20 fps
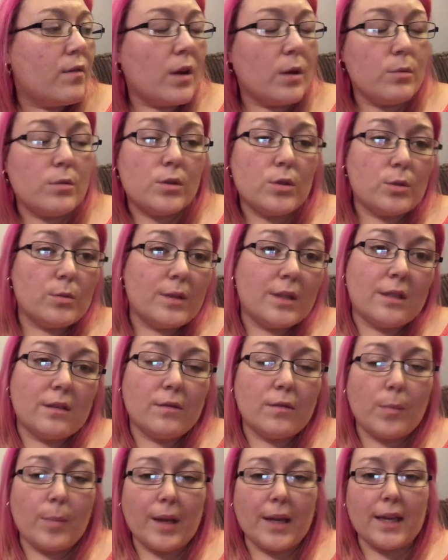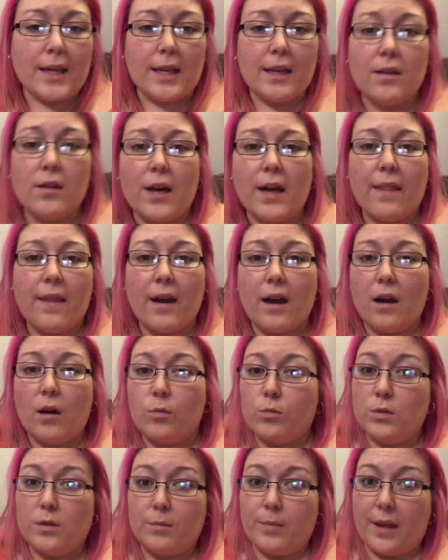if I was doing another blanket like that, I
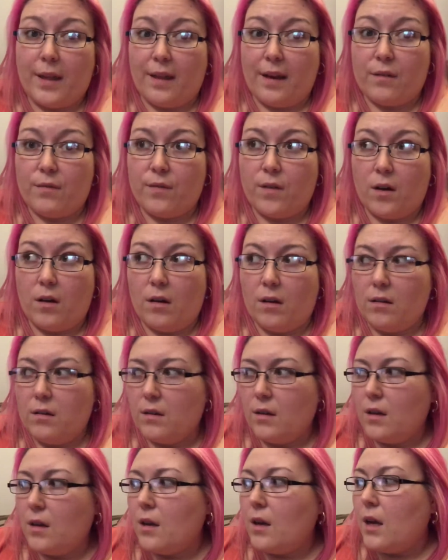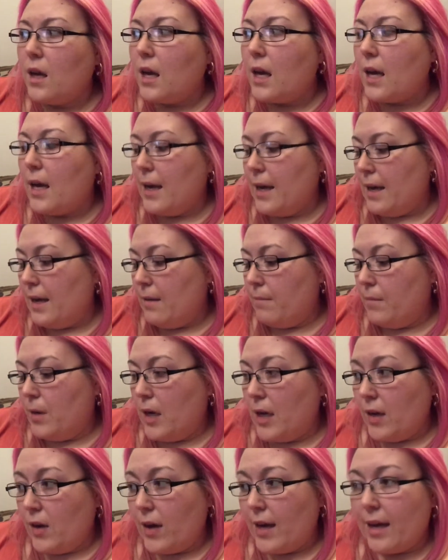wouldn't be that far. And
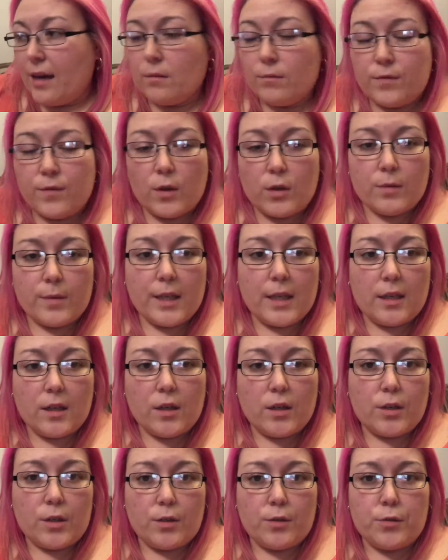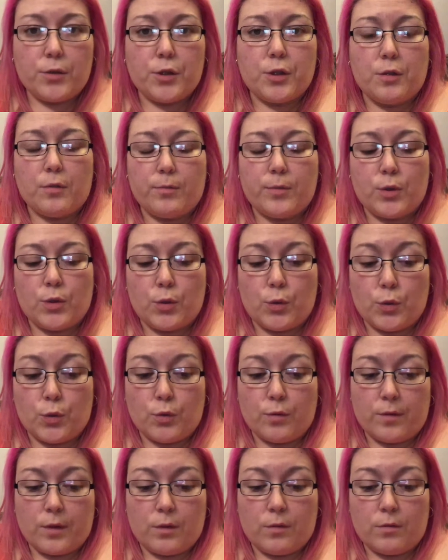I am following her YouTube
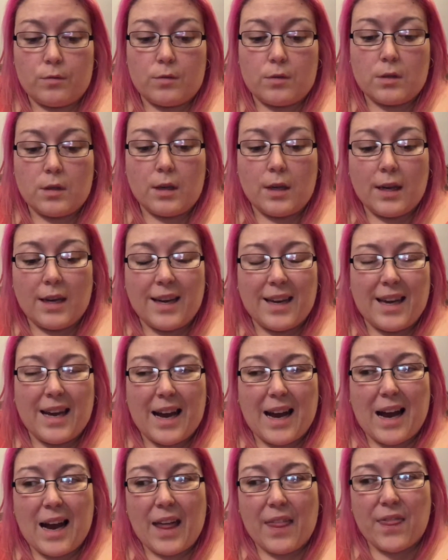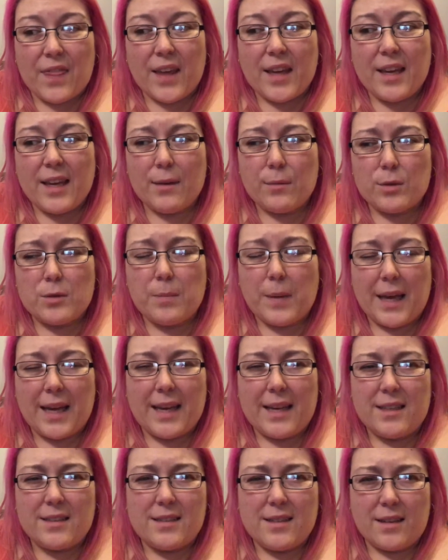tutorials. I think it would
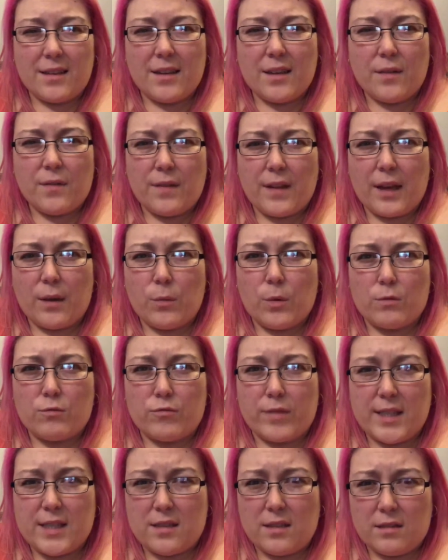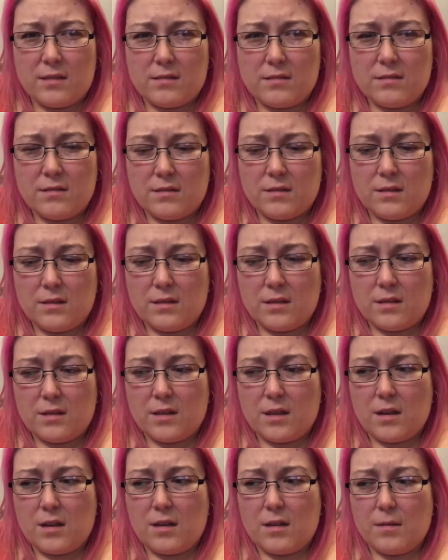be easier if they were written.
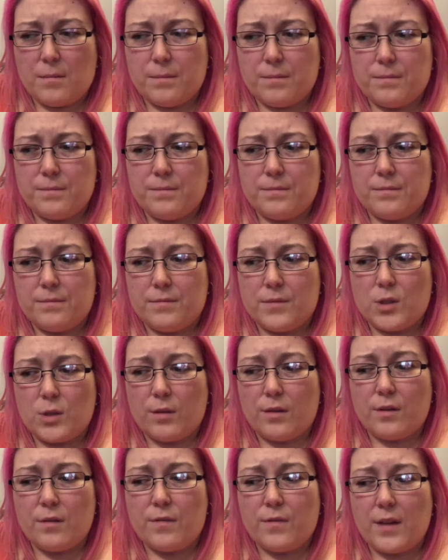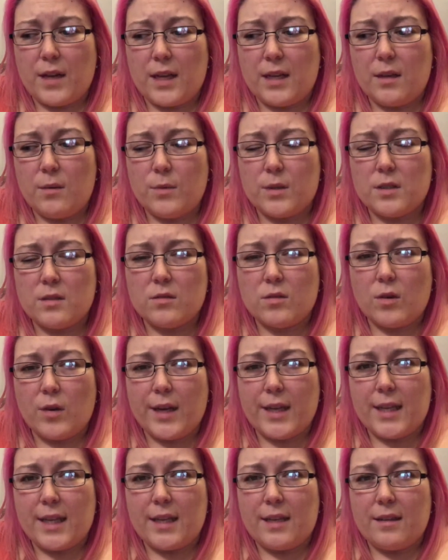So if anyone's
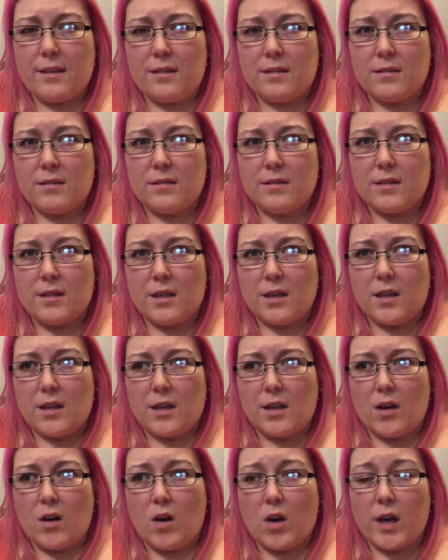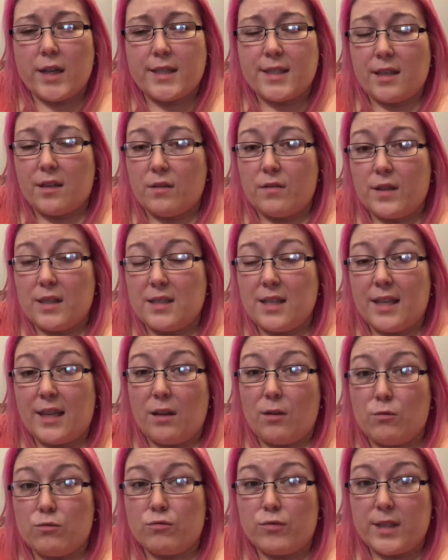got any idea if there's
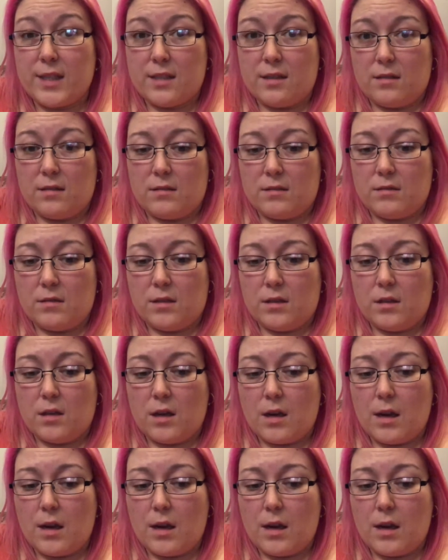any written